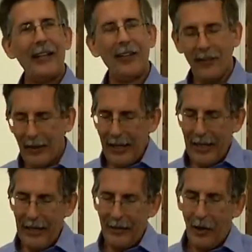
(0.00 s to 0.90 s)
and
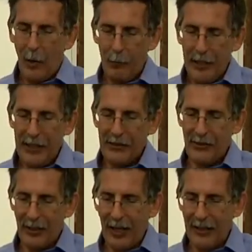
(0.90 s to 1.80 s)
delay
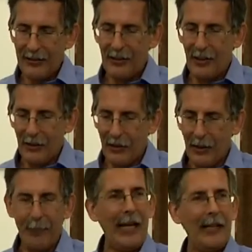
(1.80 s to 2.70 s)
obedience to God's clear
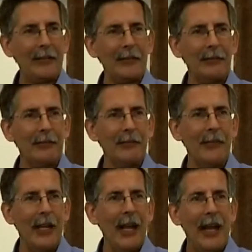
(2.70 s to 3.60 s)
commands?
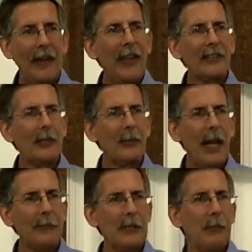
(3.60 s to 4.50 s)
And I think
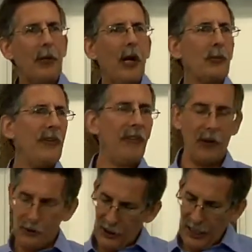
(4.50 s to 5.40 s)
sometimes it's because we
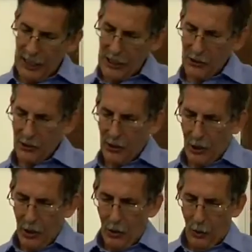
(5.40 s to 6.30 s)
fear change,
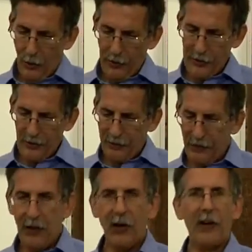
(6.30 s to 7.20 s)
or there's a
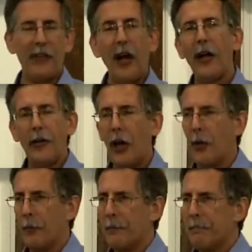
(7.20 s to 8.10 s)
fear of the
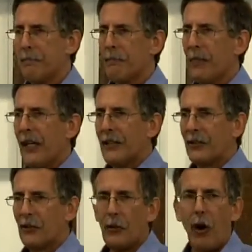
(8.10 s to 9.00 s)
unknown.
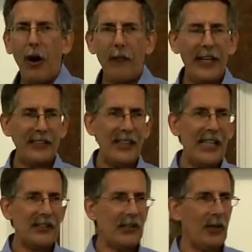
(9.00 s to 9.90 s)
So often it's
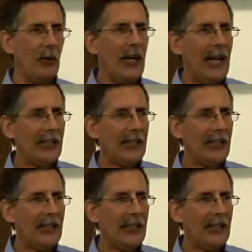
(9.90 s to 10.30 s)
easy to